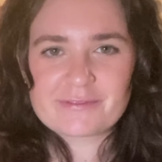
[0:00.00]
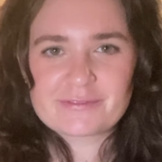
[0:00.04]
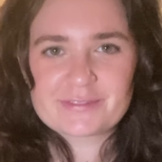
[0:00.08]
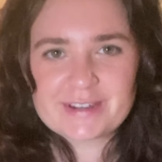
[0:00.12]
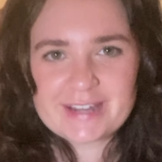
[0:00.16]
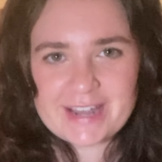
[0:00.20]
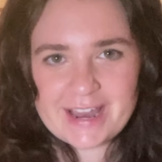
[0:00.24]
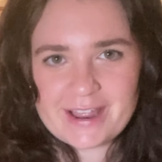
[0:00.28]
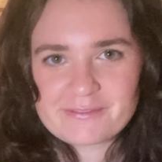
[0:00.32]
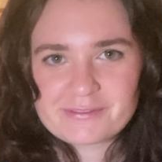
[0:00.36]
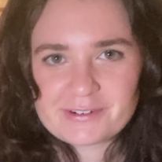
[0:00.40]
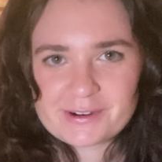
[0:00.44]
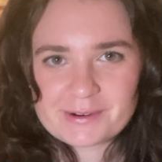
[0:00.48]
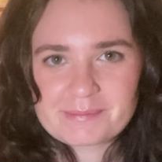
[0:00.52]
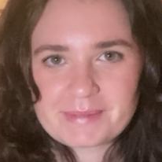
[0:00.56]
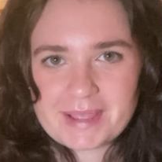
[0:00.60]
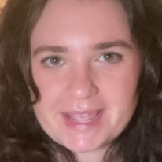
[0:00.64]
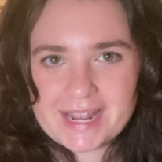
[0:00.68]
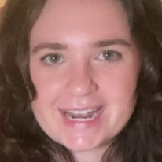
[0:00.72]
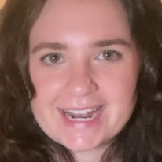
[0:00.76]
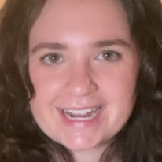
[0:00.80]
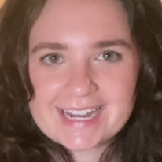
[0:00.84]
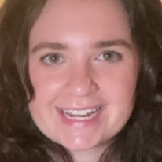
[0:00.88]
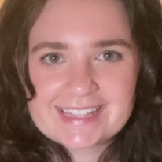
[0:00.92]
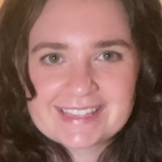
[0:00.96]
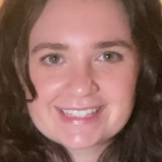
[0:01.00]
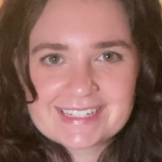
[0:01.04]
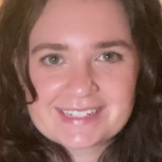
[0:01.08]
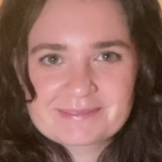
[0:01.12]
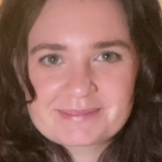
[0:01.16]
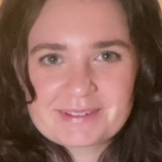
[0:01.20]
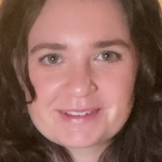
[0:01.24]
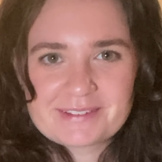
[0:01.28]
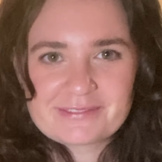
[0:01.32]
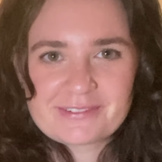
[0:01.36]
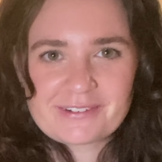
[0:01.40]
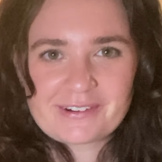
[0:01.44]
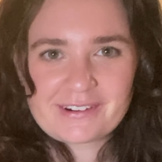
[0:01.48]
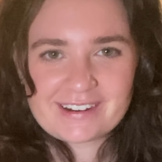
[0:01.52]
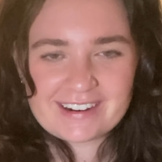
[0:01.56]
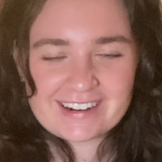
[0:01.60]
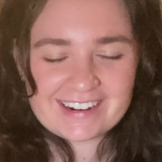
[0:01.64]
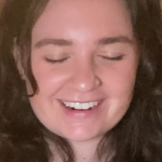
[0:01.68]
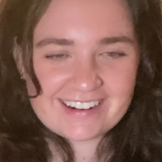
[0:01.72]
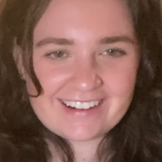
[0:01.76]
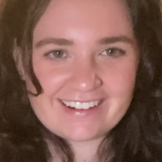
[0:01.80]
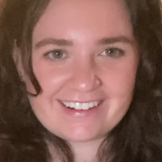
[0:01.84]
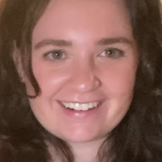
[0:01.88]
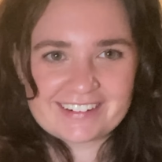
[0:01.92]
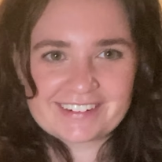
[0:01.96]
never made anything
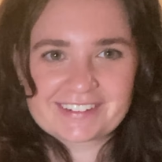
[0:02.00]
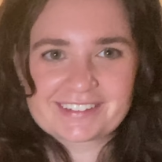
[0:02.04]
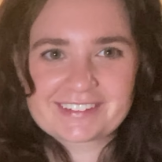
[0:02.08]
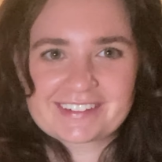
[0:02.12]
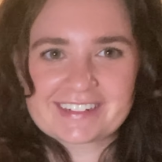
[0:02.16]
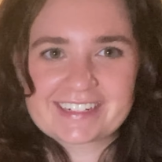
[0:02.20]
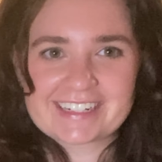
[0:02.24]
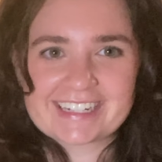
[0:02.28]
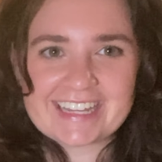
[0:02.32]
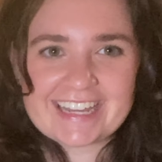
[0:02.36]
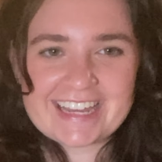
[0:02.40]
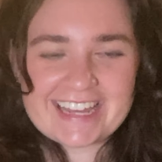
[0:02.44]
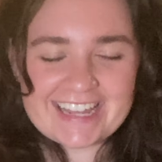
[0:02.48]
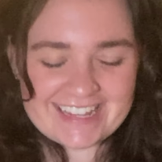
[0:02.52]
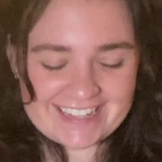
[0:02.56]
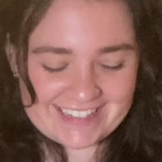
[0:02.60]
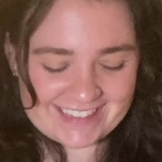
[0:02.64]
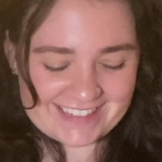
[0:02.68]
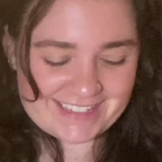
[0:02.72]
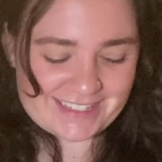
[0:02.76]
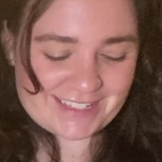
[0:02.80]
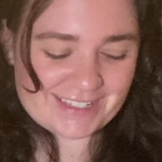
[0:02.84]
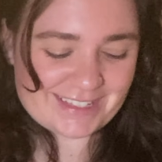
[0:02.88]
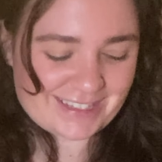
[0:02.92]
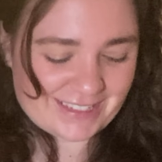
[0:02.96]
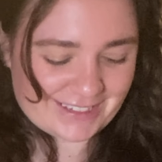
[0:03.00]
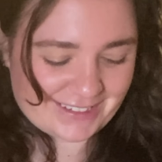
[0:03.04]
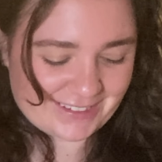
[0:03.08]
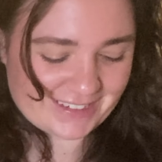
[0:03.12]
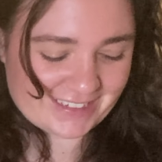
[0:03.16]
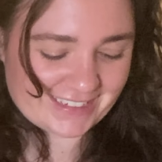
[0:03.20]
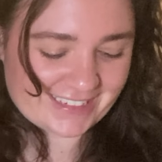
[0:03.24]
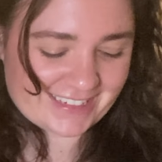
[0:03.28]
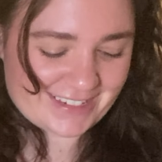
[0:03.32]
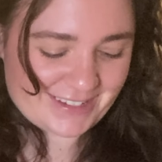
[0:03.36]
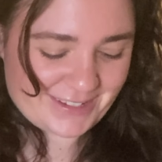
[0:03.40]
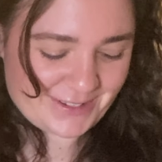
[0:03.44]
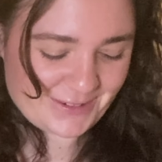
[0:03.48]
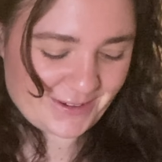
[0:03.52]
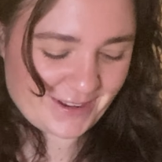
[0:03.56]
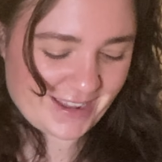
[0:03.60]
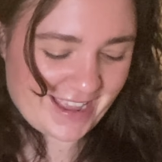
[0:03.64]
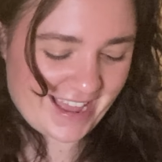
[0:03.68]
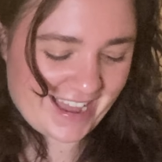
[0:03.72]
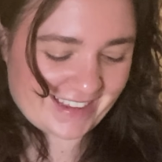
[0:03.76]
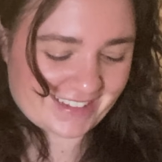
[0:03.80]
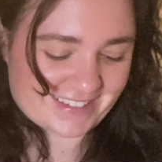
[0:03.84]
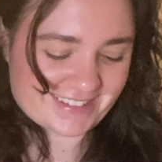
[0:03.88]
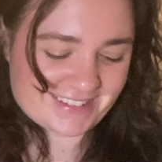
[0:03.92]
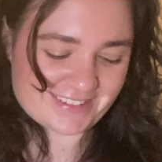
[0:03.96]
before on a Cricut. This is the Cricut Joy
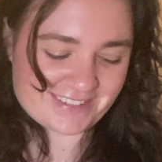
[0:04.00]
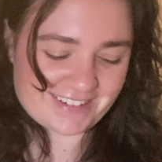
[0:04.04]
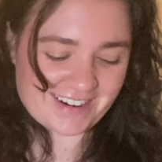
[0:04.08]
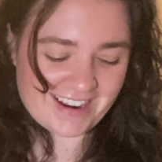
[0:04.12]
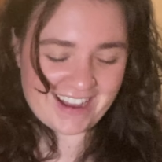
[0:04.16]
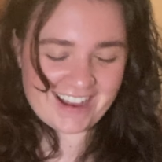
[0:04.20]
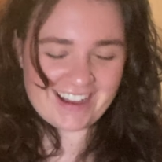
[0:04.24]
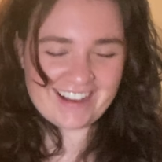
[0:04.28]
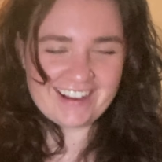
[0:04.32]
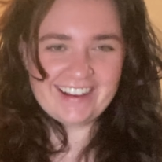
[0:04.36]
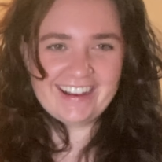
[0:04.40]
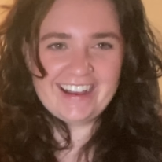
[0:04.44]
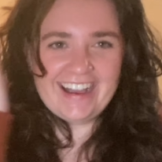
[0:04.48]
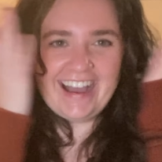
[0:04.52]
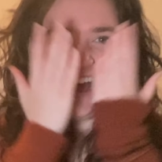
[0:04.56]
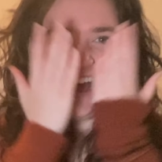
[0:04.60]
Extra.